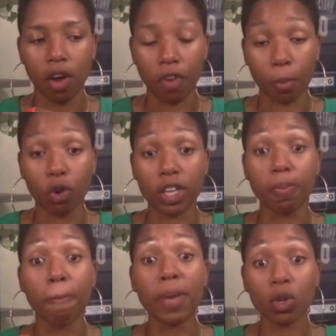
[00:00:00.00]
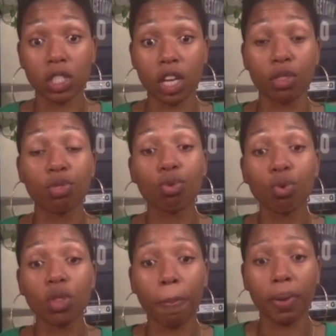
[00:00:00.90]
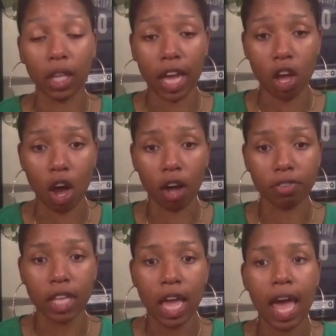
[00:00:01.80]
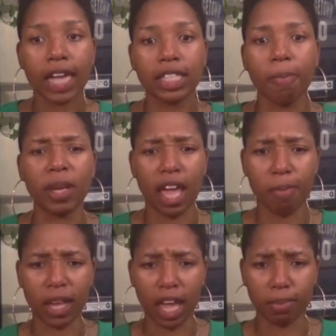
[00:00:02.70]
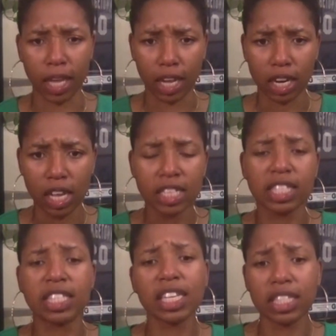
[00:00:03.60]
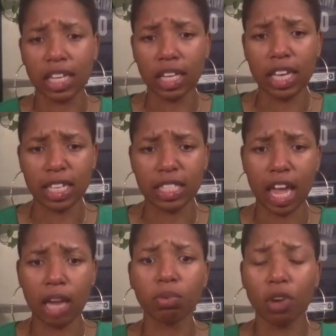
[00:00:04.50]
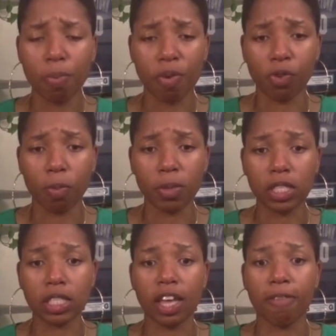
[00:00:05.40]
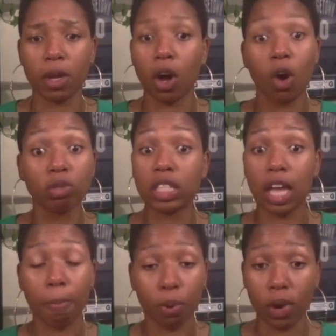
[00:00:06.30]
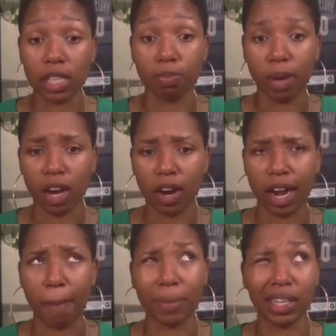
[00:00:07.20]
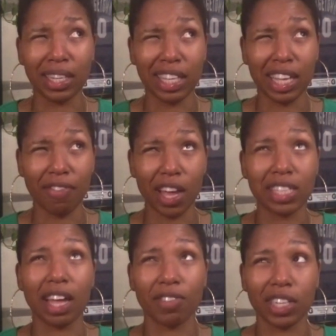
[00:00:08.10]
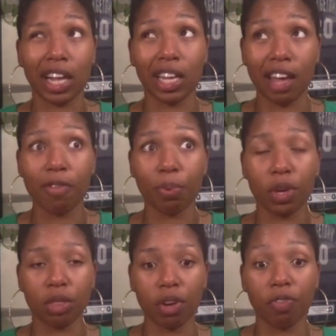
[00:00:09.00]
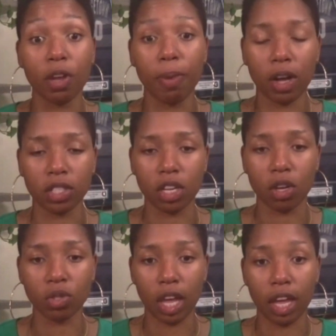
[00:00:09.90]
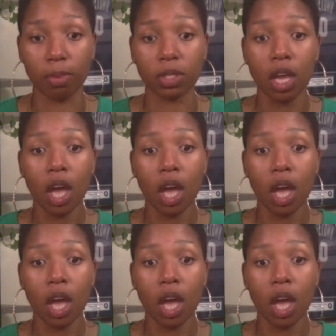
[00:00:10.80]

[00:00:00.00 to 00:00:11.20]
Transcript: from Khris Middleton through the playoffs, except it came a game late. Statistically, his game three performances have been a whole 10 points better. And I believe he's averaging like 11.3 rebounds in those games